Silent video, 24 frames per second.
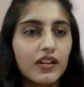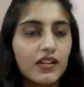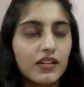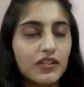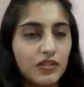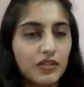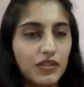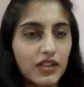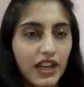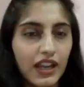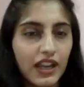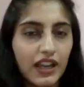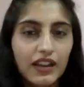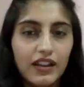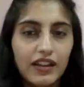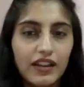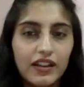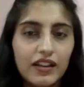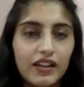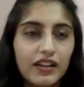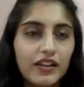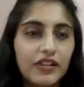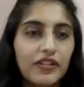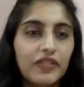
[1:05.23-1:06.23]
Today,
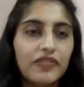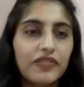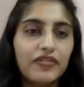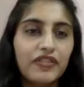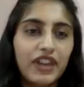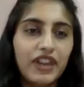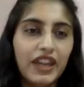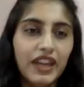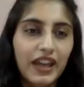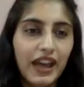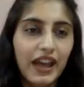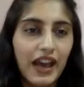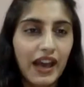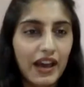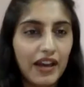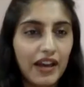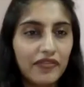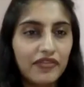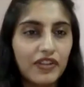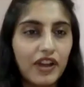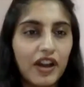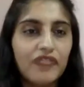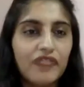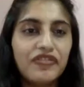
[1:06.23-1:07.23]
we
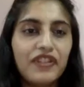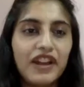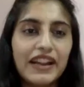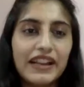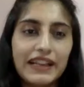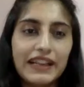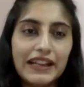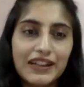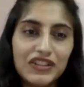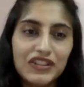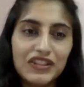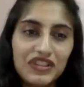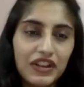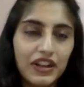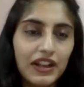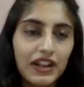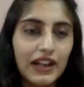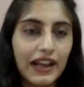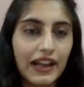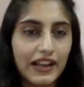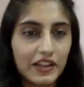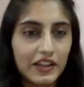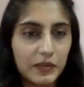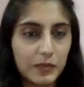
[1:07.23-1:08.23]
have a financial
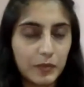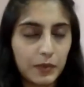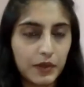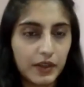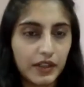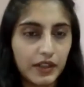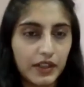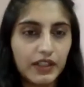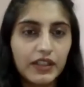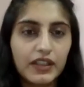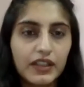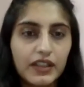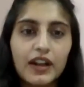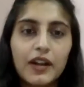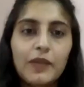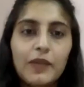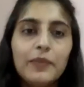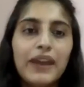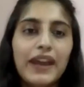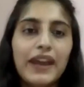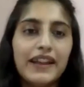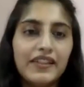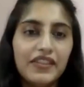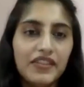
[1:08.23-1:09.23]
expert
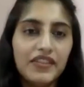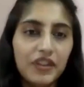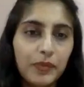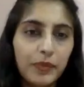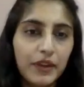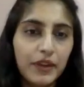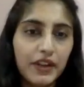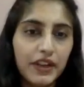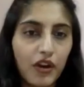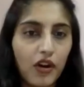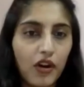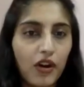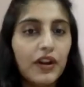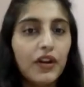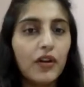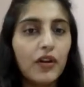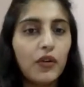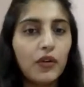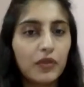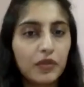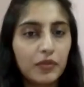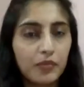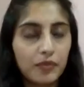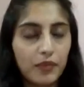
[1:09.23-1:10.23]
come entrepreneur
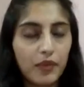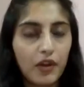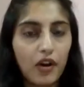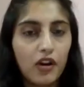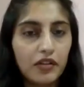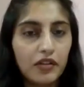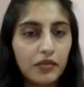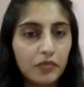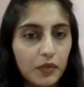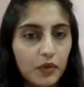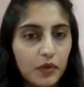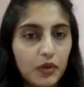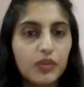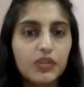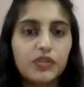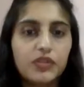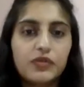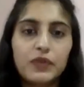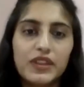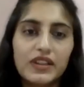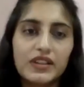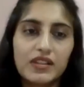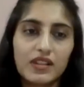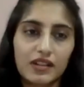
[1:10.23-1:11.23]
on, on board
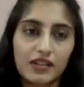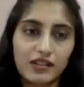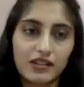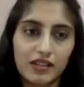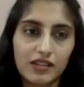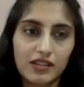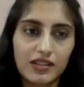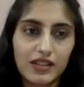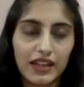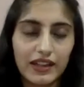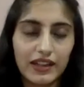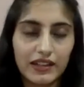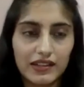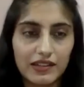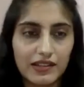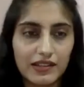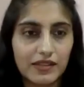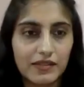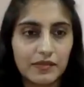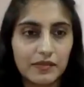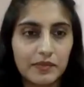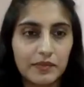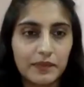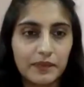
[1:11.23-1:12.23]
with Success
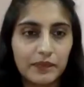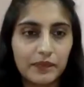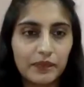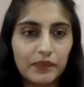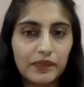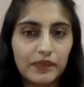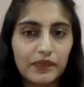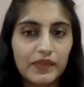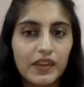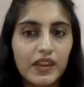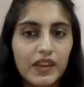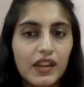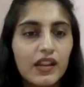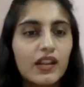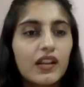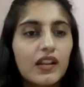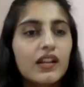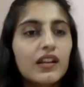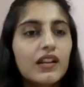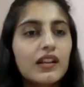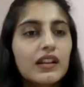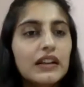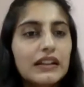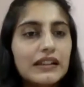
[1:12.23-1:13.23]
Tales.
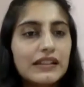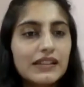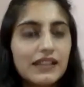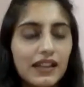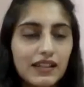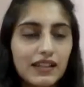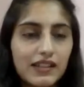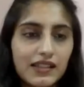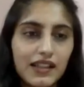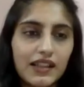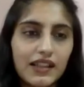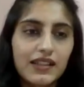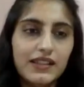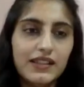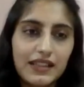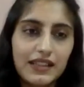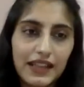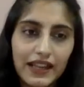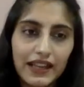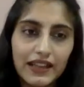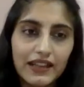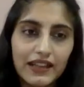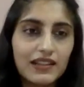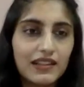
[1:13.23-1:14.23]
Success
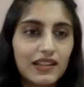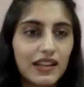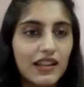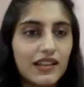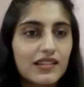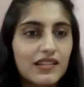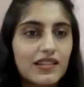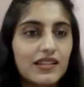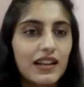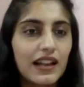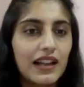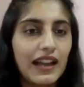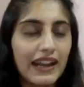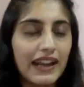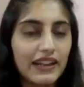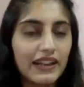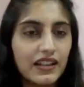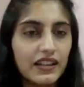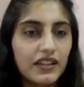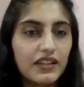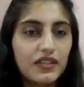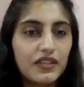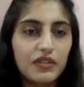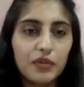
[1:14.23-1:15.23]
Tales is
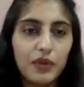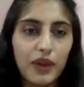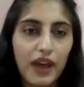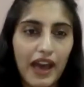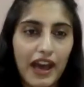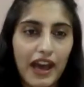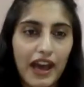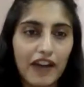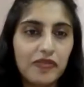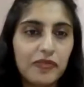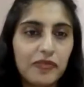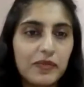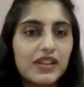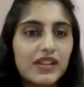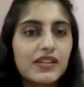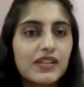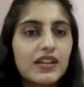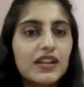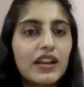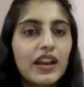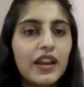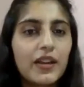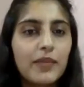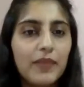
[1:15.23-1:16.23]
delighted to have
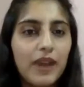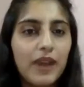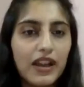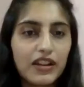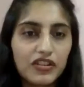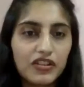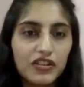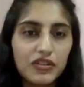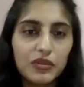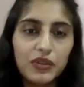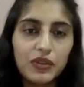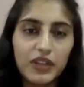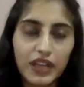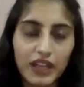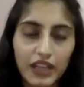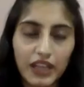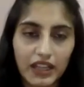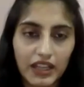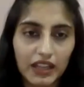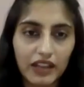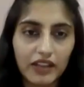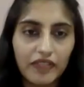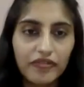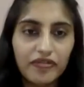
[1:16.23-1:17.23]
Mr. Himanshu
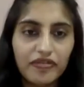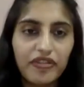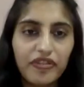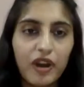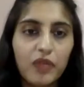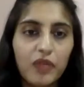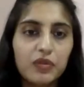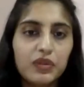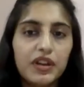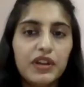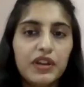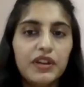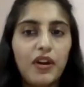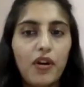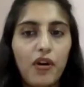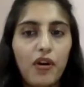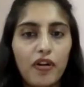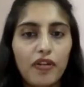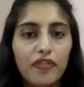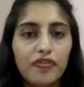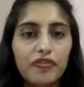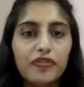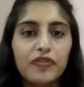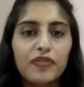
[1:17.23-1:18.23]
Negi, founder
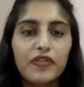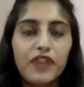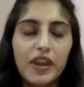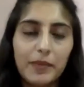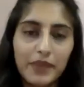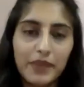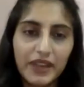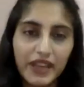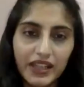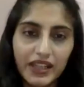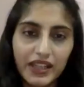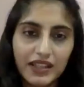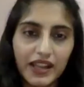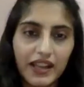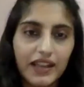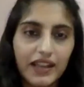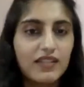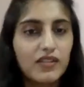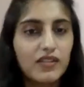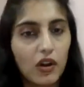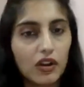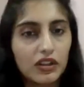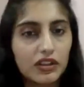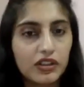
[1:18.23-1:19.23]
of
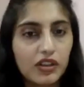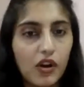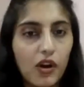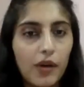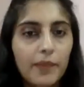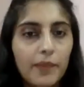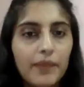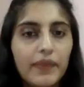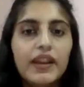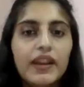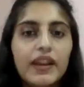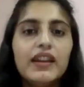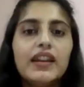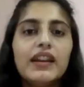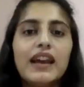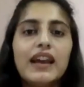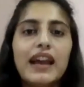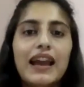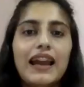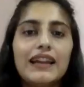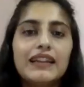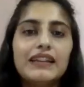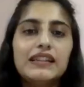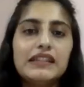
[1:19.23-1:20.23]
webetax.com
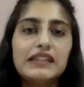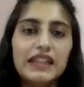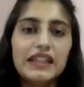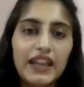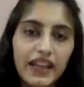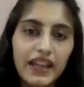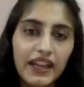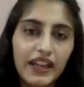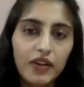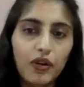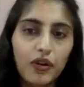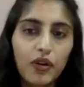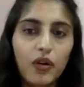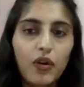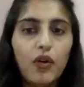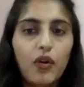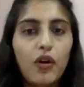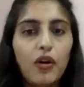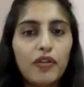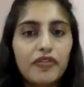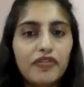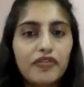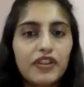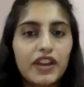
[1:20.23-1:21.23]
and CEO
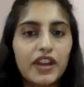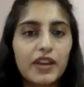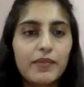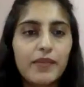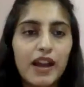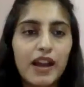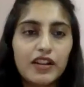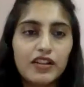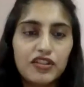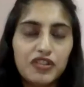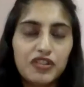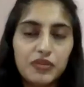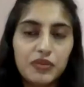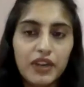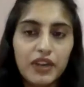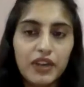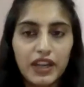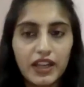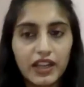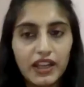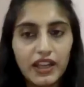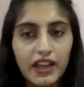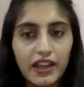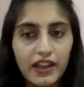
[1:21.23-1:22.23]
of Himanshu
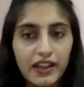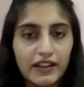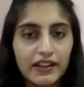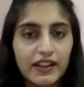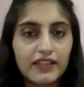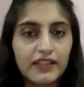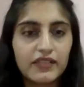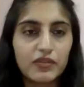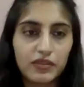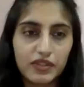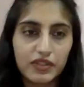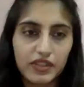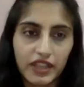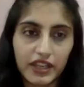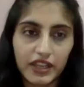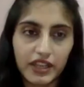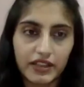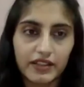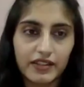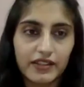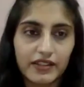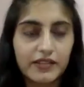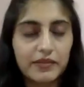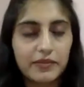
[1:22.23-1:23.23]
Negi and
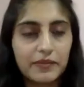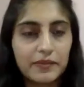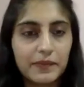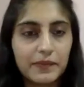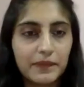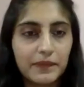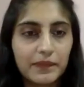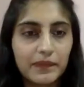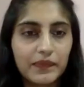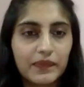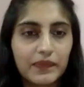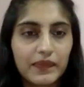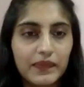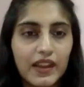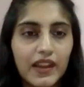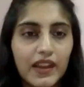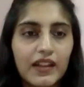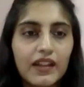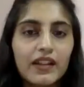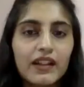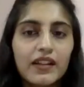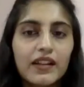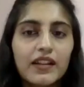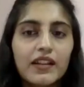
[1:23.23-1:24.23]
Associates.
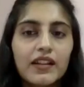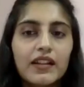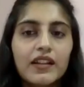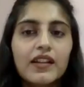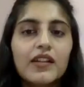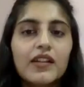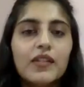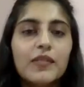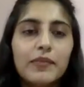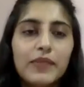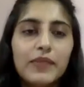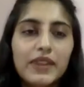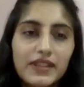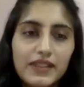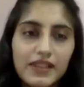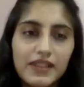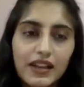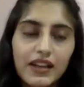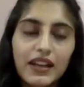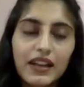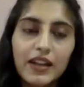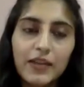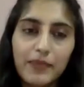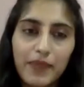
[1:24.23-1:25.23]

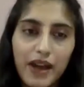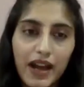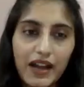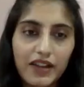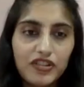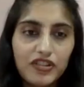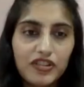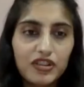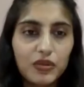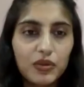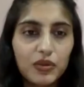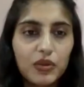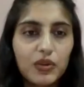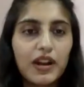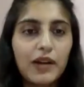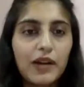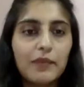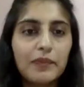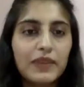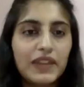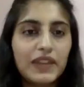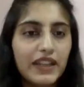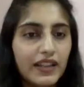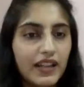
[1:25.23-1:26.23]
Mr. Himanshu
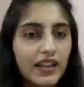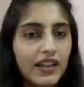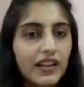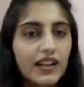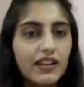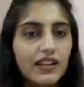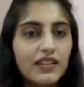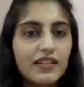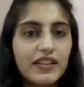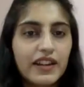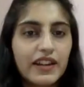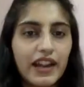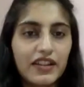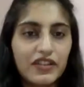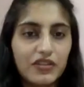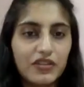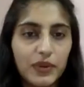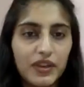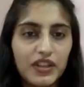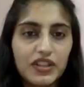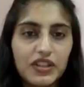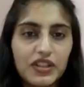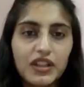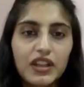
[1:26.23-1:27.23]
completed his
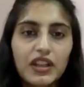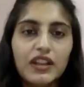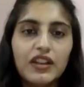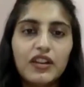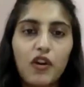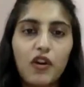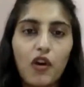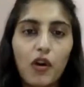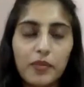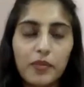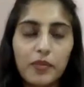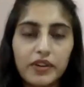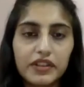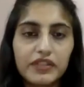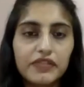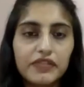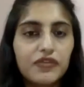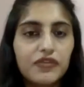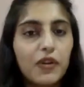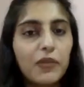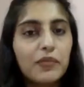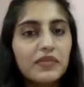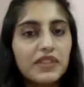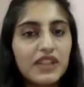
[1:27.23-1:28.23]
graduation in commerce
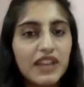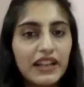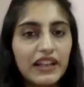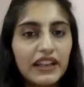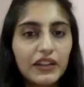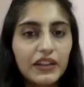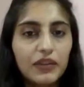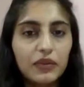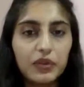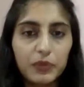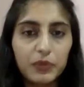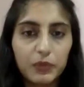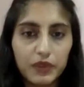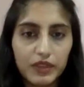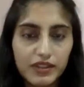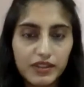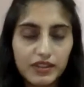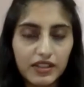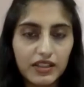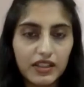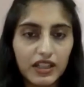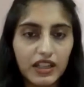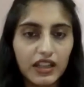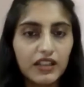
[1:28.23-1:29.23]
from Delhi
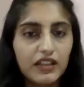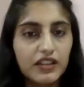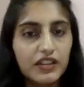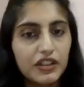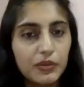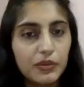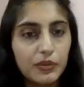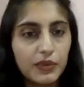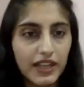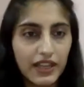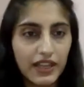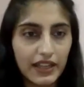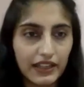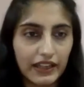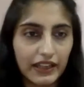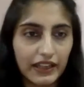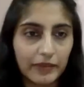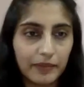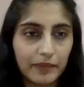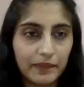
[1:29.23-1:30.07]
University, New Delhi.